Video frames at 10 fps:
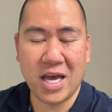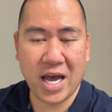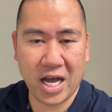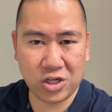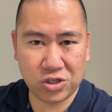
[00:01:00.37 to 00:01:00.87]

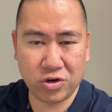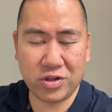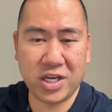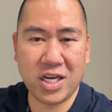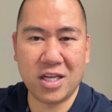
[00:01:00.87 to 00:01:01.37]
And
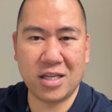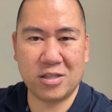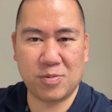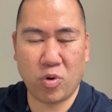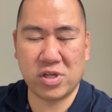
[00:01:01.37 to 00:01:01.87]
surely
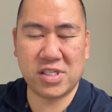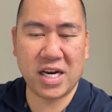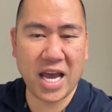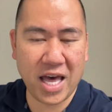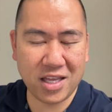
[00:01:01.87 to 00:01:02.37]

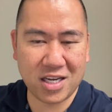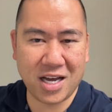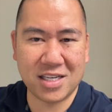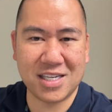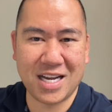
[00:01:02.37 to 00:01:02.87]
Sportsnet and the
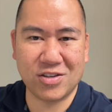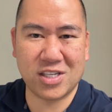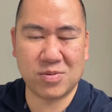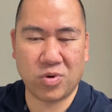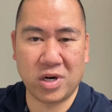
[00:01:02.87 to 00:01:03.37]
Canucks announced
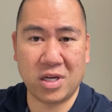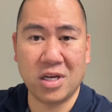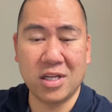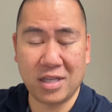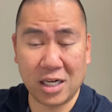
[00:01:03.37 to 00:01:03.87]
this morning
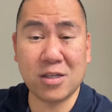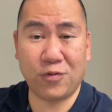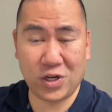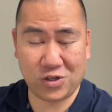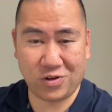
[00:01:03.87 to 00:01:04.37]
that it's
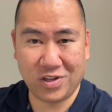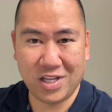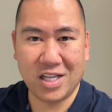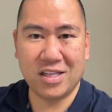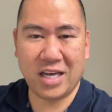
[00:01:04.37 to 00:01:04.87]
official,
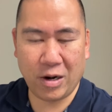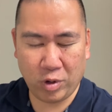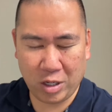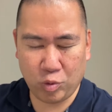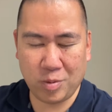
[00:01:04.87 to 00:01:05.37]
that
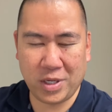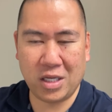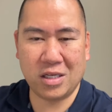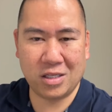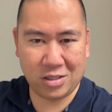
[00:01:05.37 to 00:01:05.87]
it will
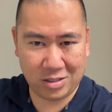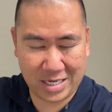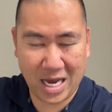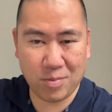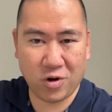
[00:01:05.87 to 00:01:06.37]
be
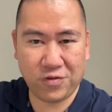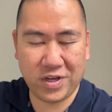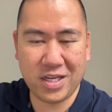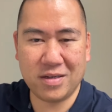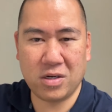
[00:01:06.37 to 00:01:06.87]
Dan
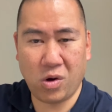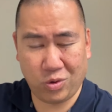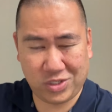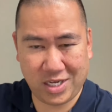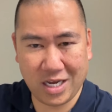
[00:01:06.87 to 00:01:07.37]
Murphy
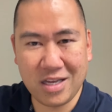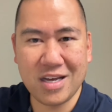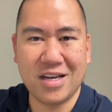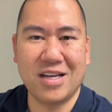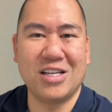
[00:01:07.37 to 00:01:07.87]
hosting,
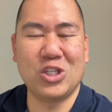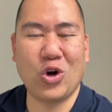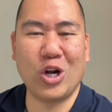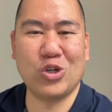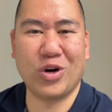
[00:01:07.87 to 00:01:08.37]

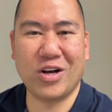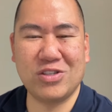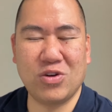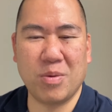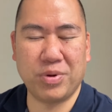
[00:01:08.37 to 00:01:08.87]
John
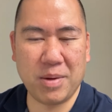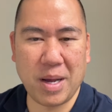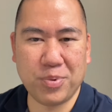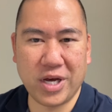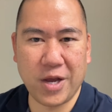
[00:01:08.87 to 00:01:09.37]
Shorthouse doing
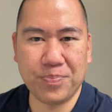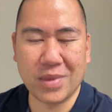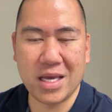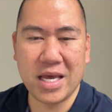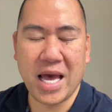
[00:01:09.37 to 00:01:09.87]
play-by-play,
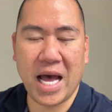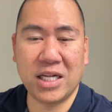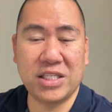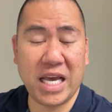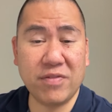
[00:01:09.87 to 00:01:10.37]

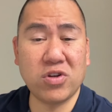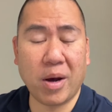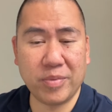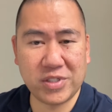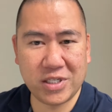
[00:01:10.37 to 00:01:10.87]
and Dave
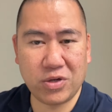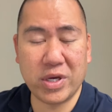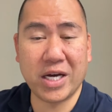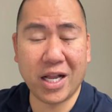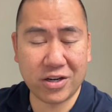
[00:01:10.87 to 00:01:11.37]
Tomlinson
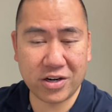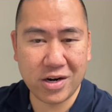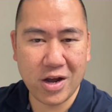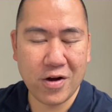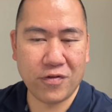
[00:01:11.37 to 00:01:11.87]
doing color
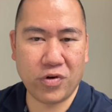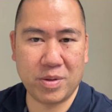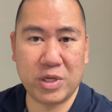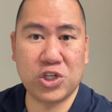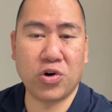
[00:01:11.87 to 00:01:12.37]
for the
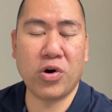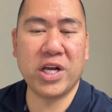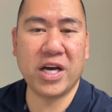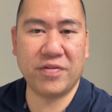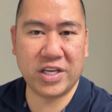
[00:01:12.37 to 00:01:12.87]

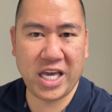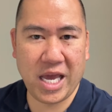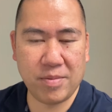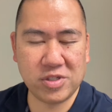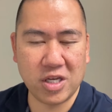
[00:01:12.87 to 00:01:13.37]
majority of the
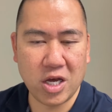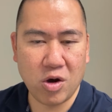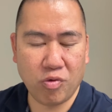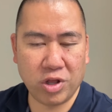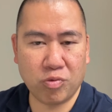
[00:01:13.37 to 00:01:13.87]
games,
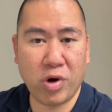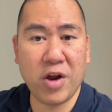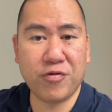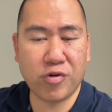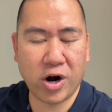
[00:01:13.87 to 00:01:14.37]
with Ray
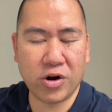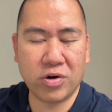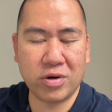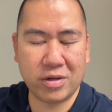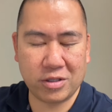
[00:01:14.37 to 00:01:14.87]

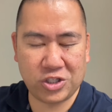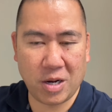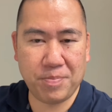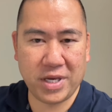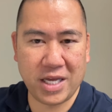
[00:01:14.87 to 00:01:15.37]
Ferraro
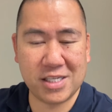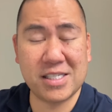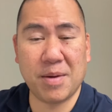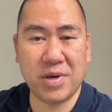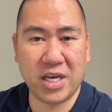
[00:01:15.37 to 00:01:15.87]
jumping in,
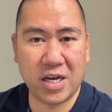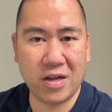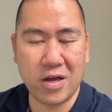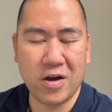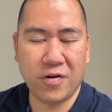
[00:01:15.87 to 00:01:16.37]
subbing
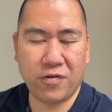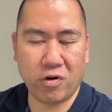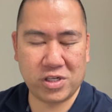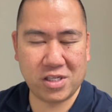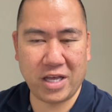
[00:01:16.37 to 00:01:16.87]
in
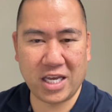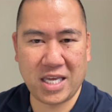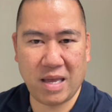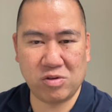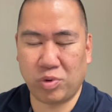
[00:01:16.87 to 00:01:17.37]
for select
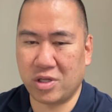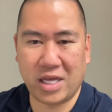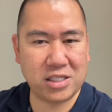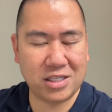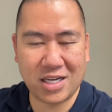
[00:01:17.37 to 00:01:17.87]
games, whether
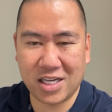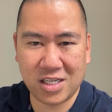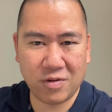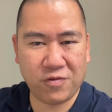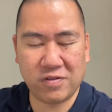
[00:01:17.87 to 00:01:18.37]
that's a
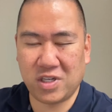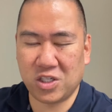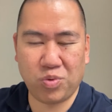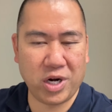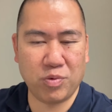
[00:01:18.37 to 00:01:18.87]
dozen, 15,
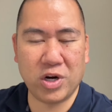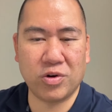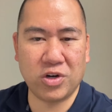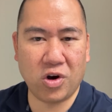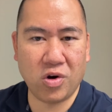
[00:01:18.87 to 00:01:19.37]
20, we
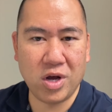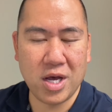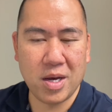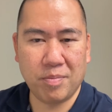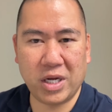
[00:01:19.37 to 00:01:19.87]
don't know,
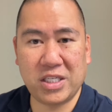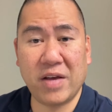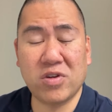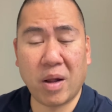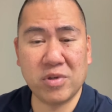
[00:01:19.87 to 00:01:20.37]
but
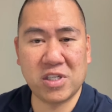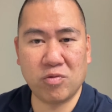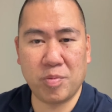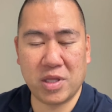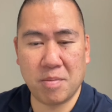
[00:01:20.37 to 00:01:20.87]
Dave Tomlinson
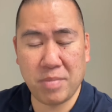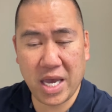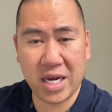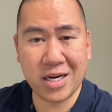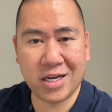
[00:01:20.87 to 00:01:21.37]
will be the
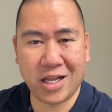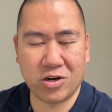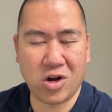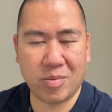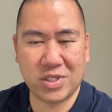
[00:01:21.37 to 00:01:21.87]
main color
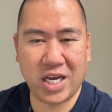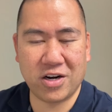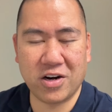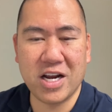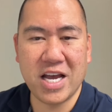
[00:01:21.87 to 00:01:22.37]

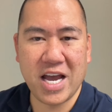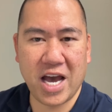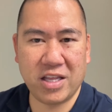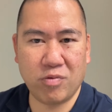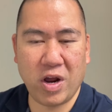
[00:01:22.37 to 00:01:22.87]
commentator,
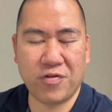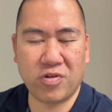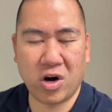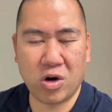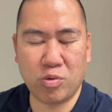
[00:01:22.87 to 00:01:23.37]
and then Ray
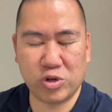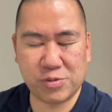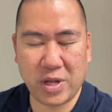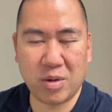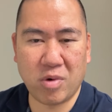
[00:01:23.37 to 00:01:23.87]
Ferraro will
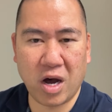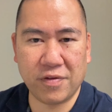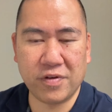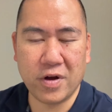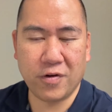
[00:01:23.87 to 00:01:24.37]
spell him
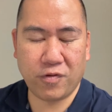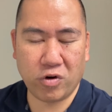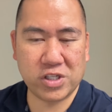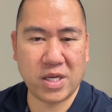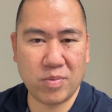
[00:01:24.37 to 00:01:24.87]
off
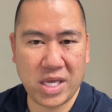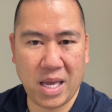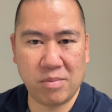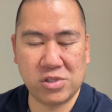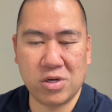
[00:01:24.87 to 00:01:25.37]
for some
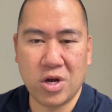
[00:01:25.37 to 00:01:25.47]
games